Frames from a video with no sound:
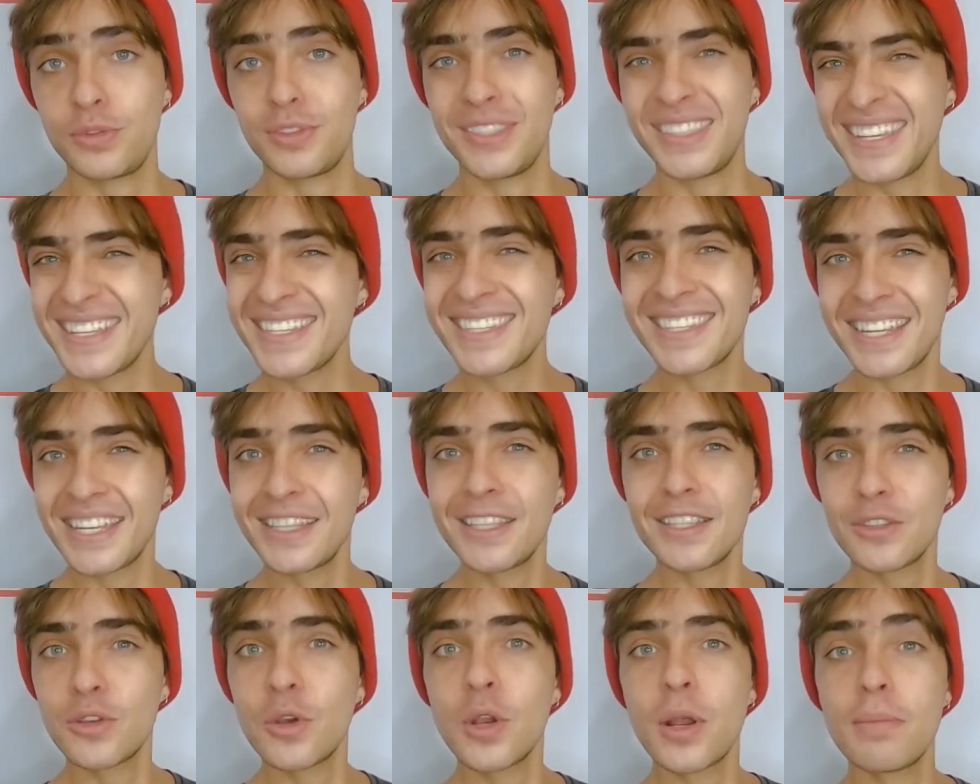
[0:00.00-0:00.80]
this kid is
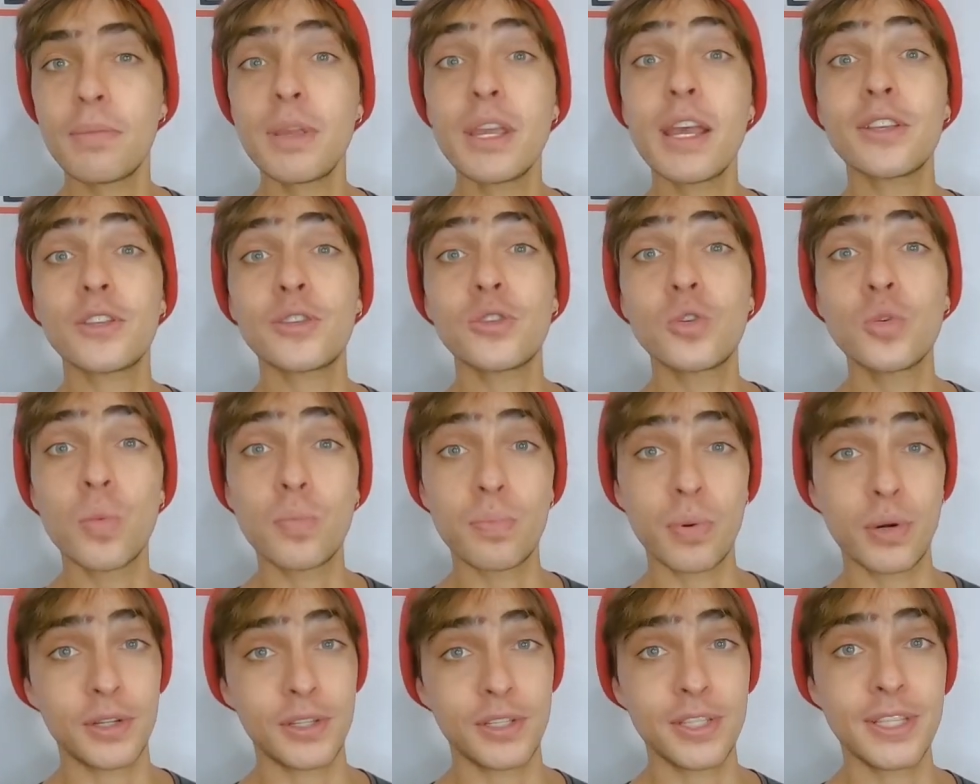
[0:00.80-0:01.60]
gonna be a
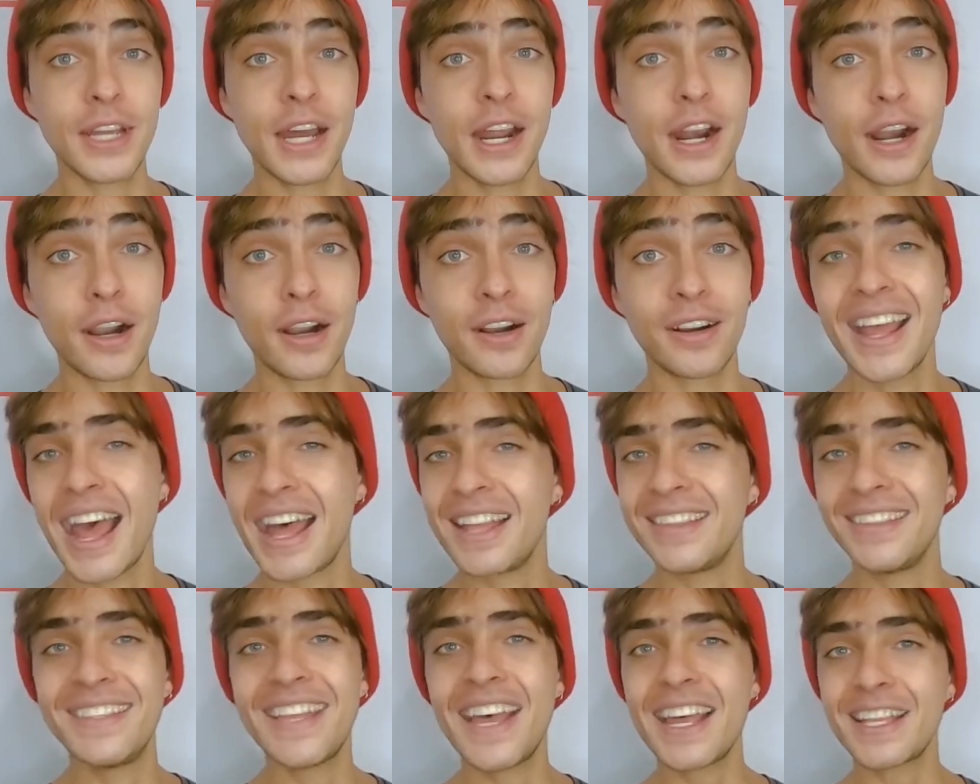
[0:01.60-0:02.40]
superstar, and
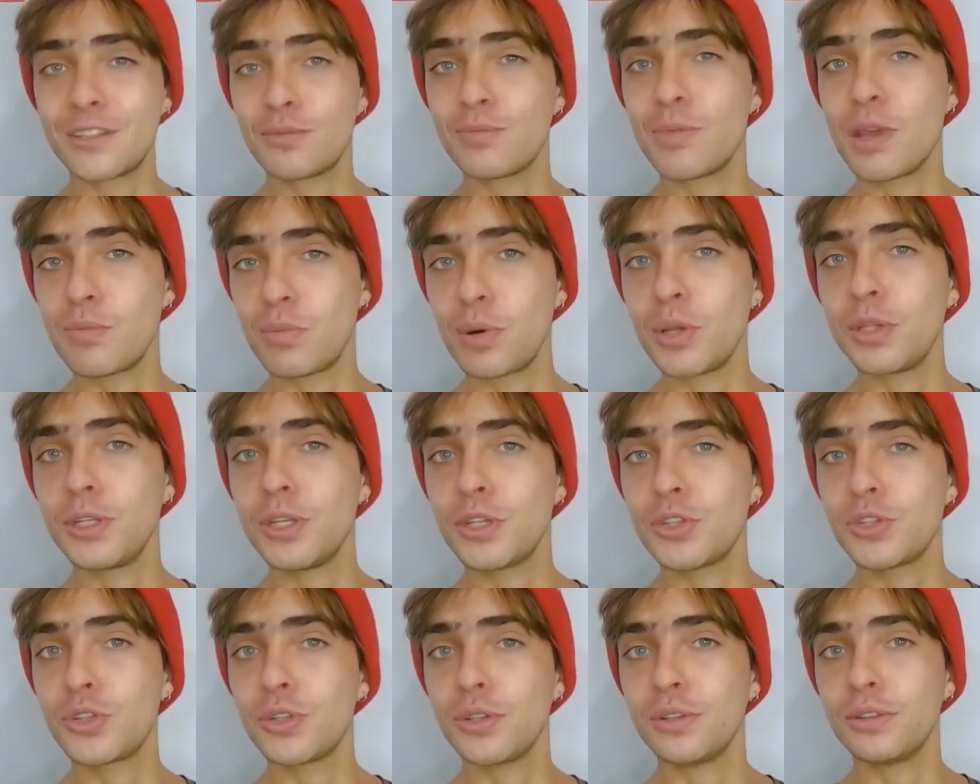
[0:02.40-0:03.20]
that's my
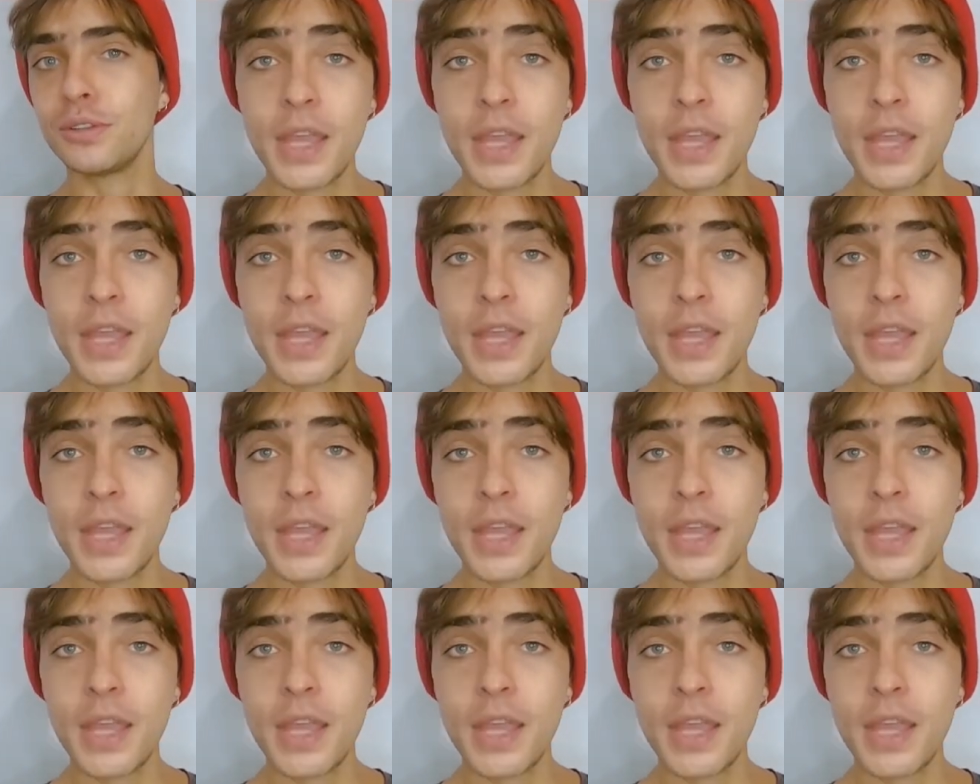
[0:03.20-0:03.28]
prediction.